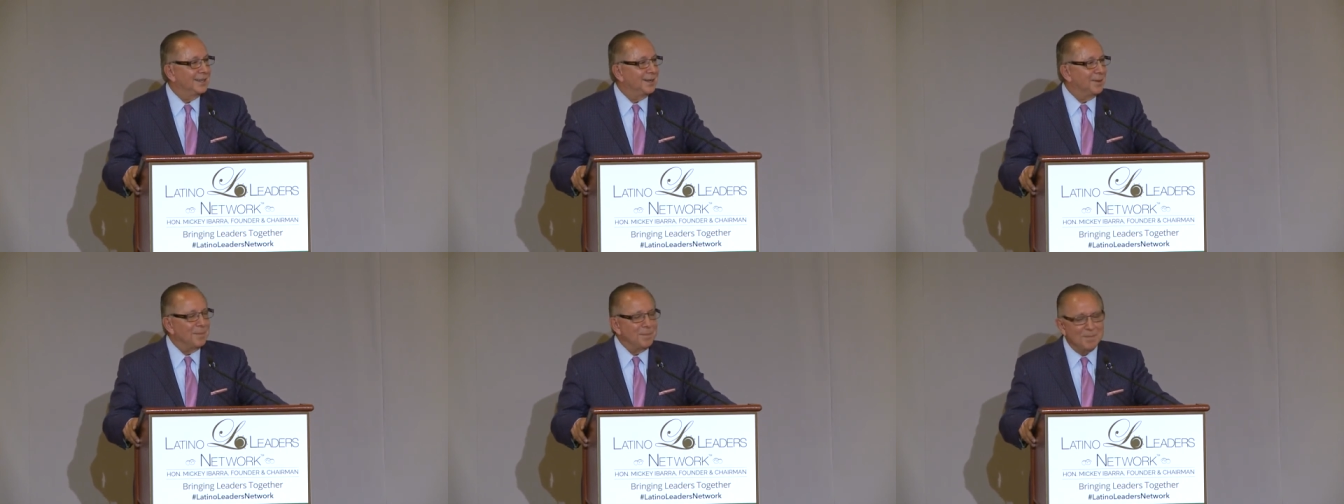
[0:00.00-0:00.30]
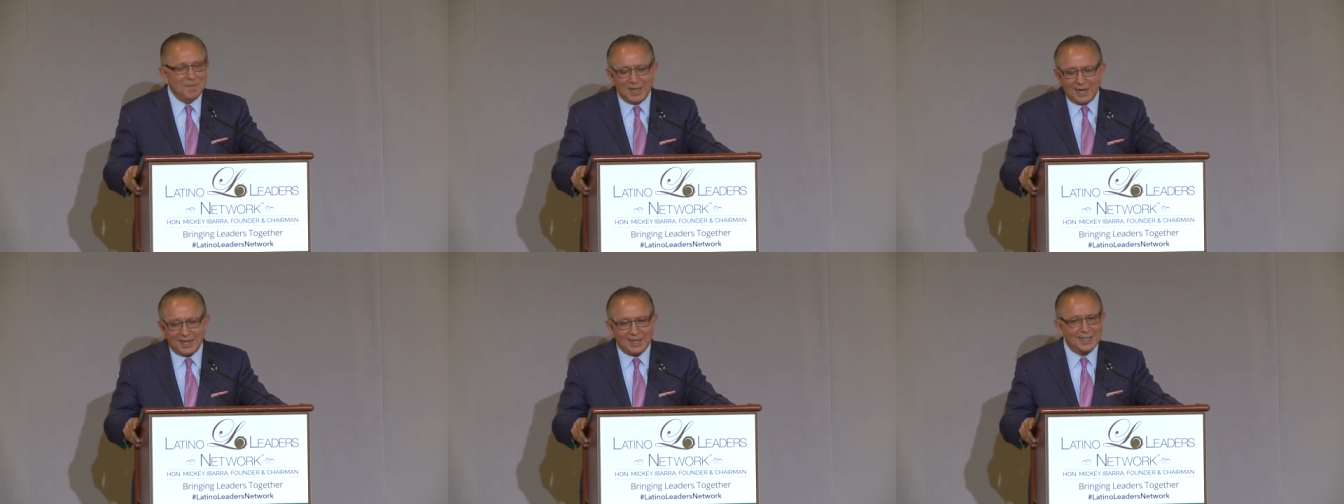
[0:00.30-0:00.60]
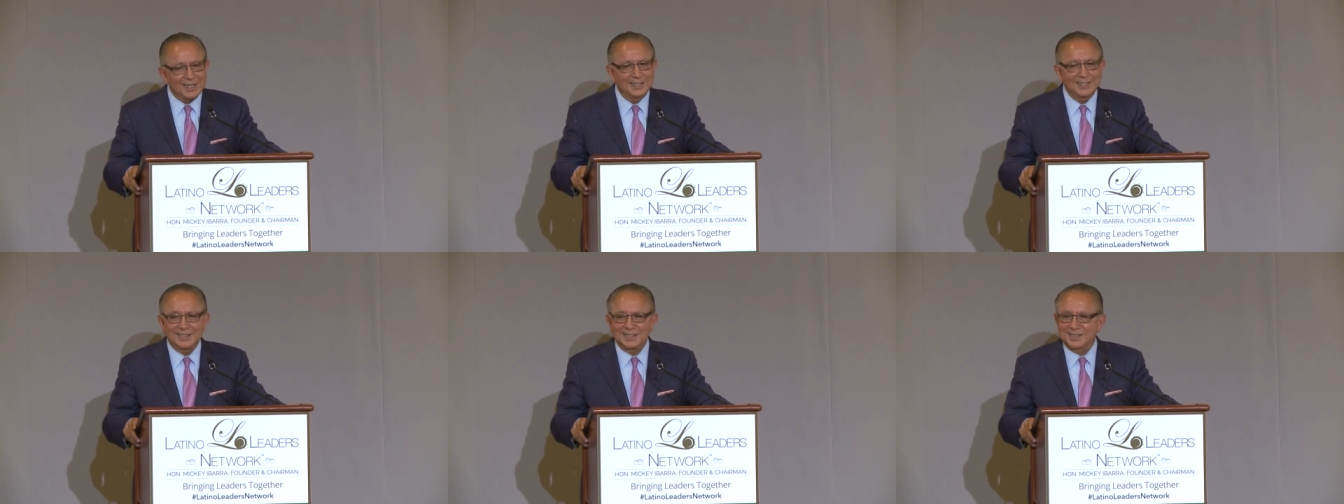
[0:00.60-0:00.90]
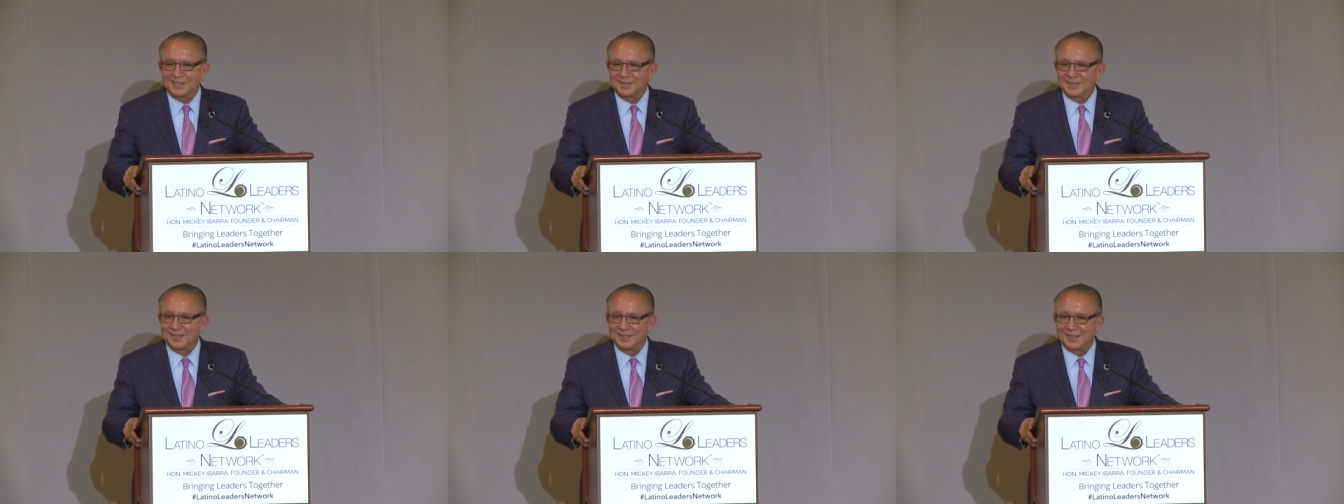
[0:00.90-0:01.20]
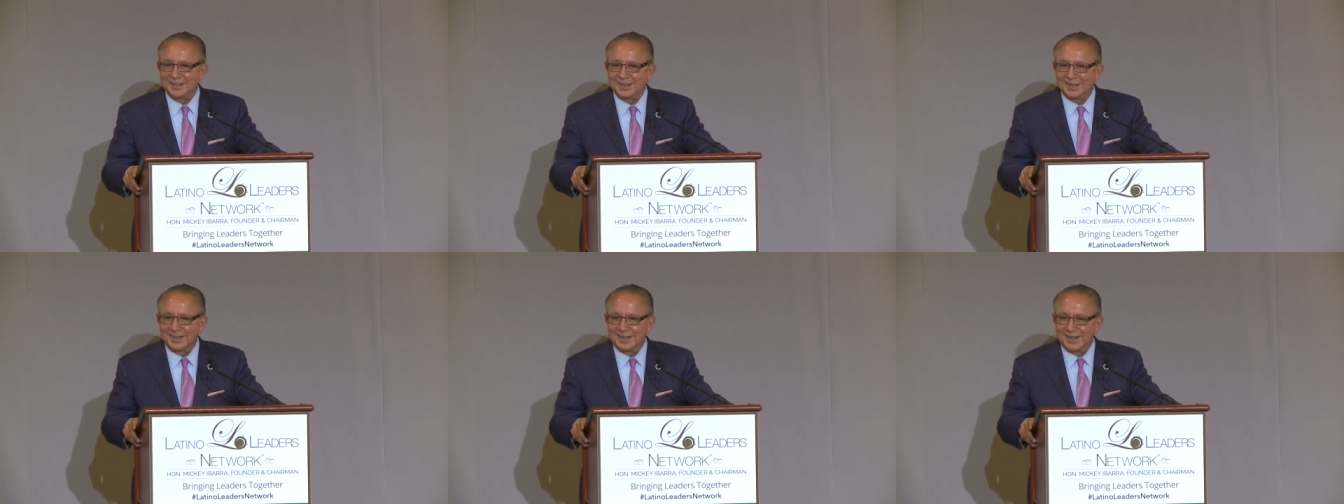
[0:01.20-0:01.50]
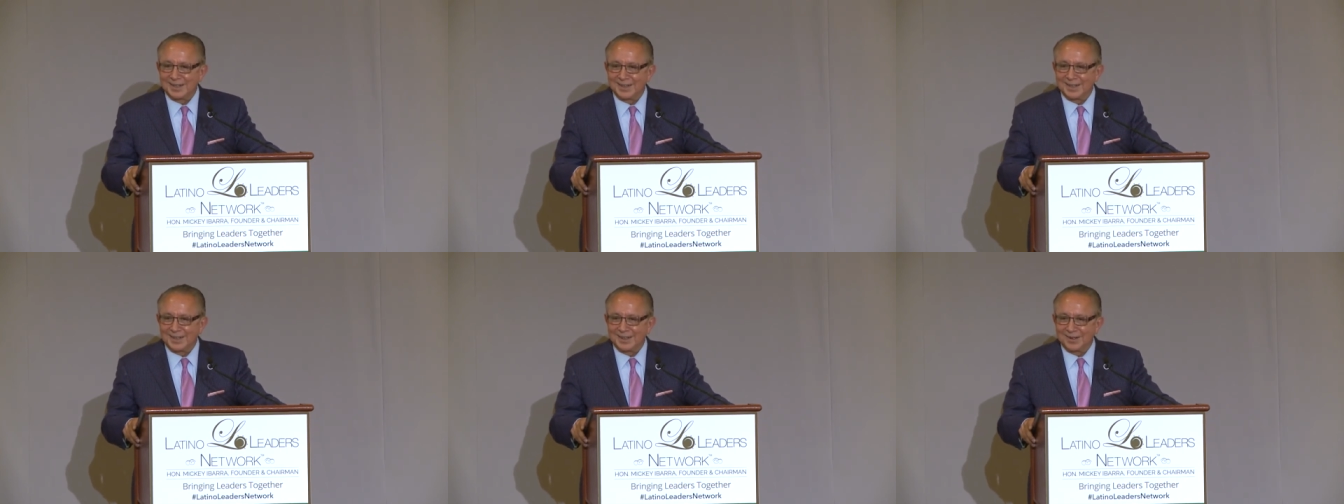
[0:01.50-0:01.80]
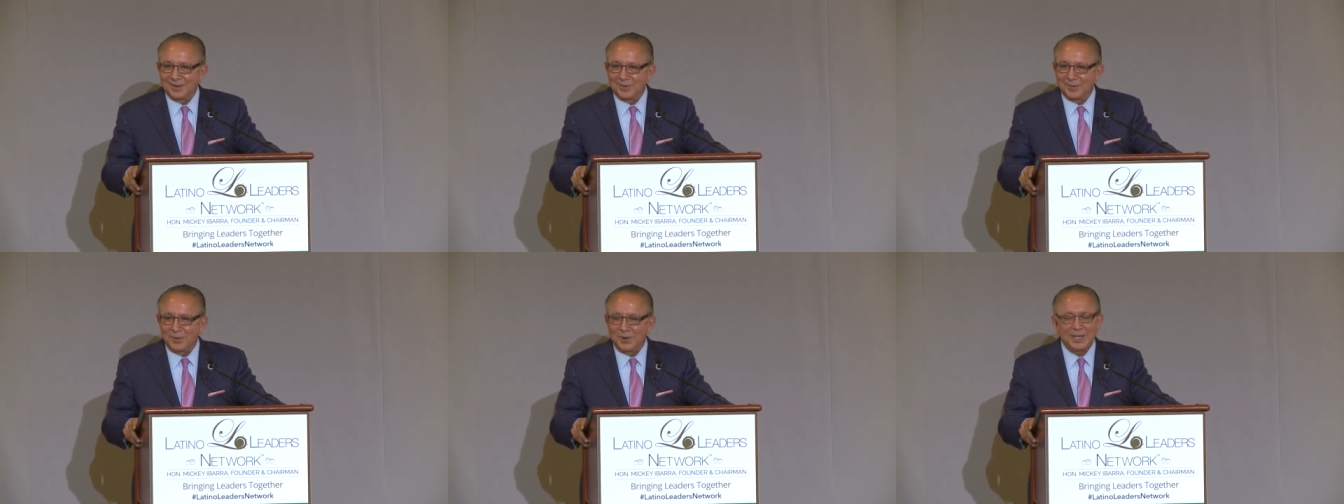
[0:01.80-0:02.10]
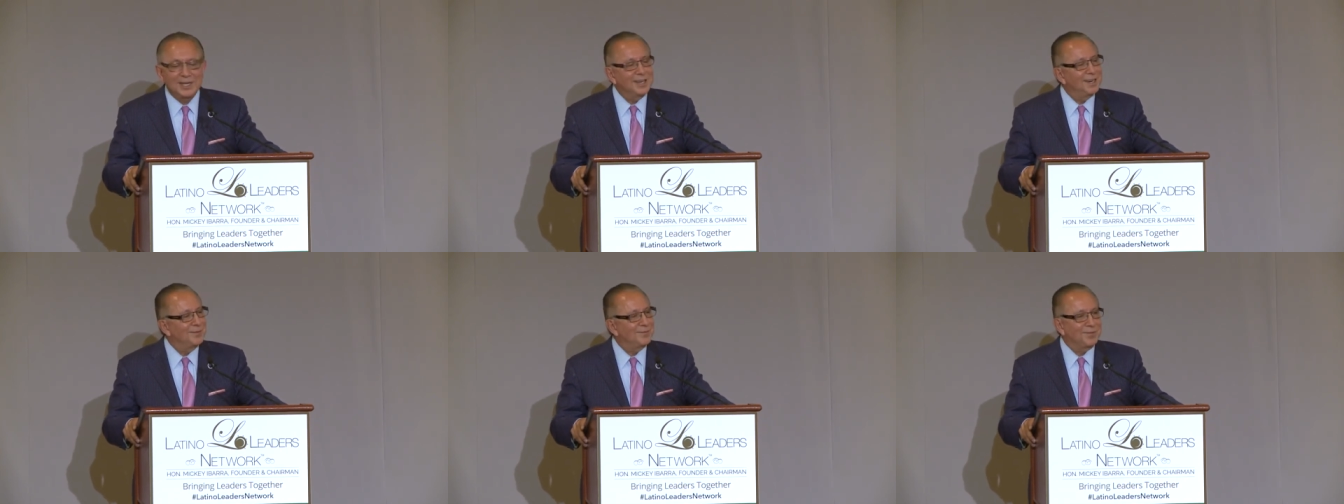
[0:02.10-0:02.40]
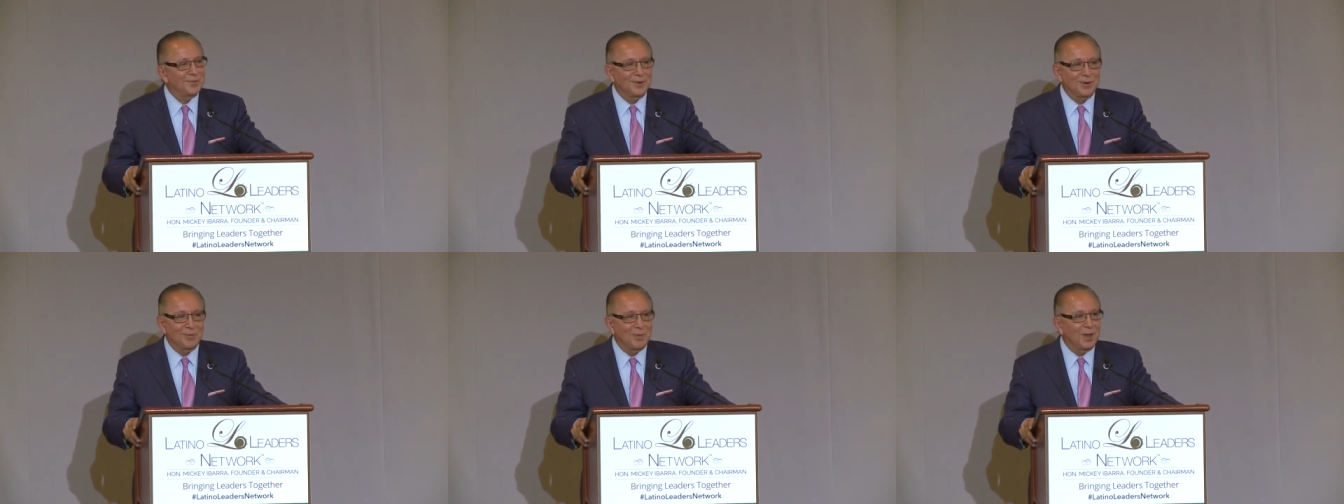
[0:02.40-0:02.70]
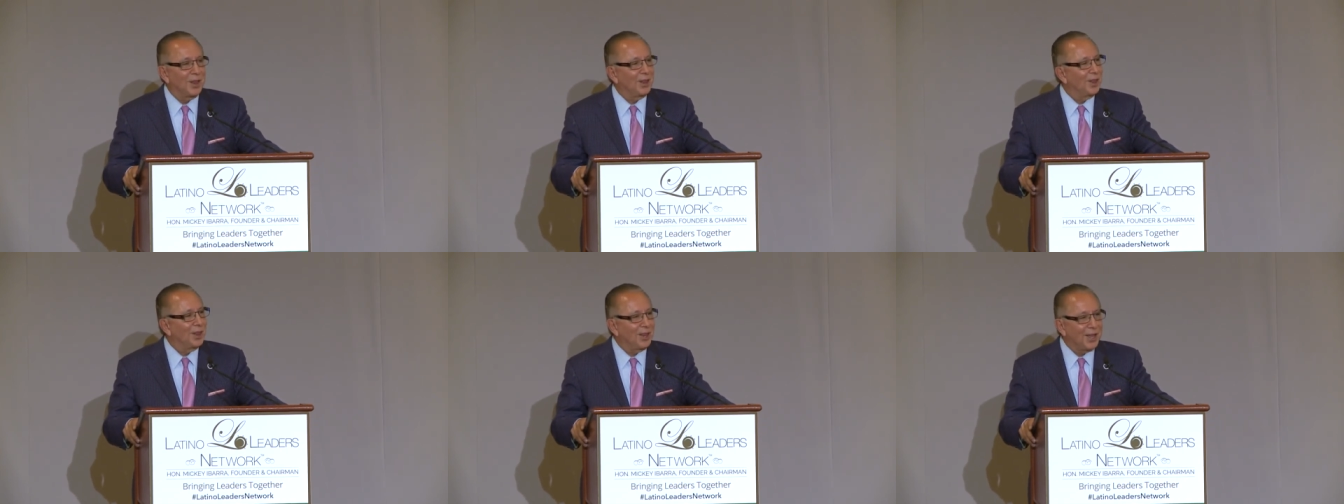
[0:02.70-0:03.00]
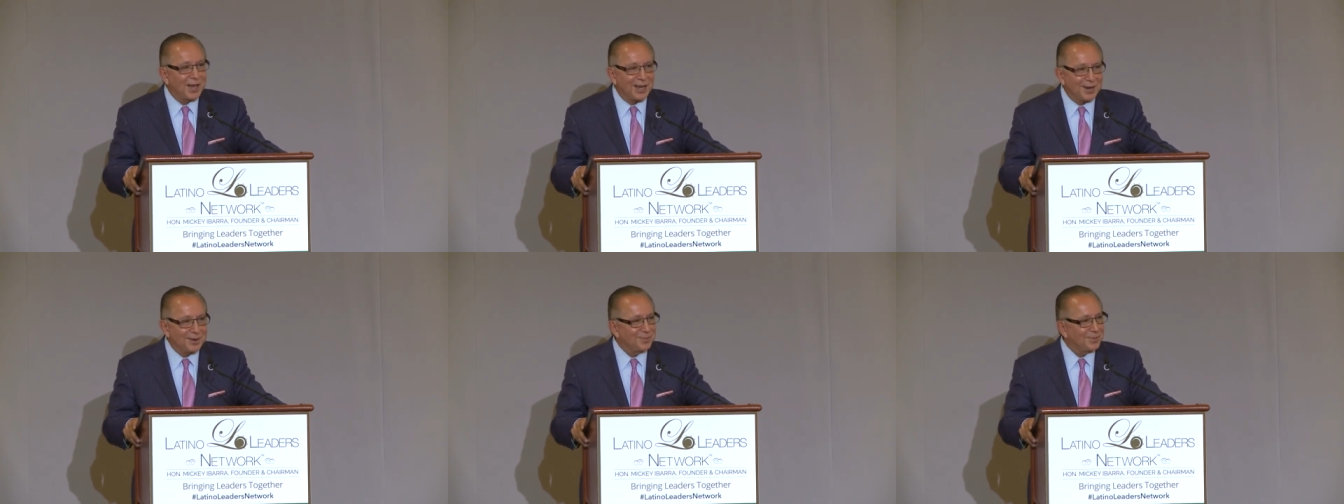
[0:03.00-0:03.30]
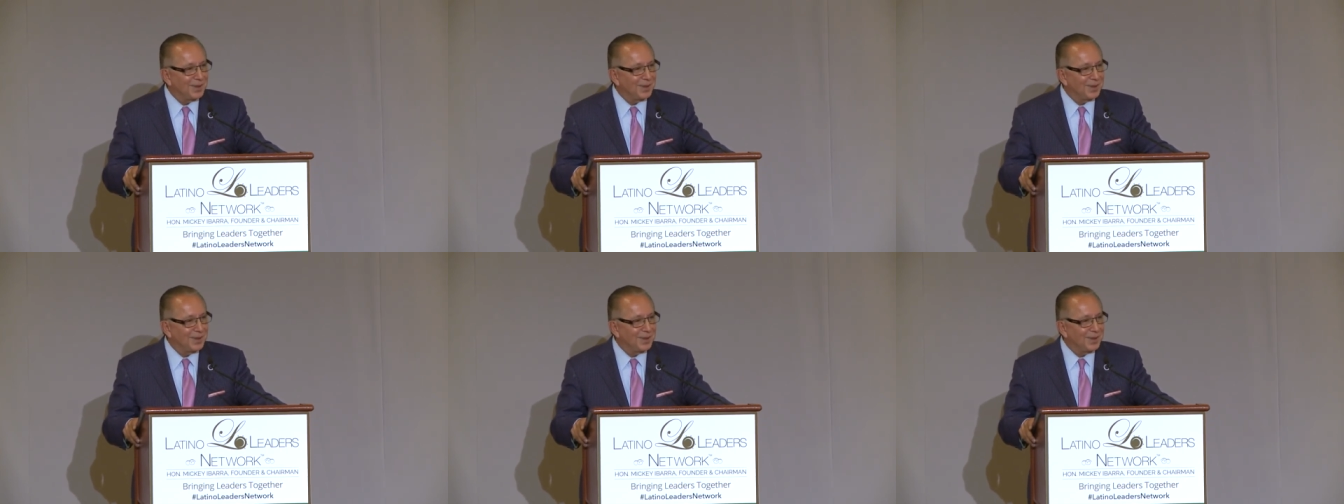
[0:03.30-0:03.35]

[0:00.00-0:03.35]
Dominicans. We come from a lot of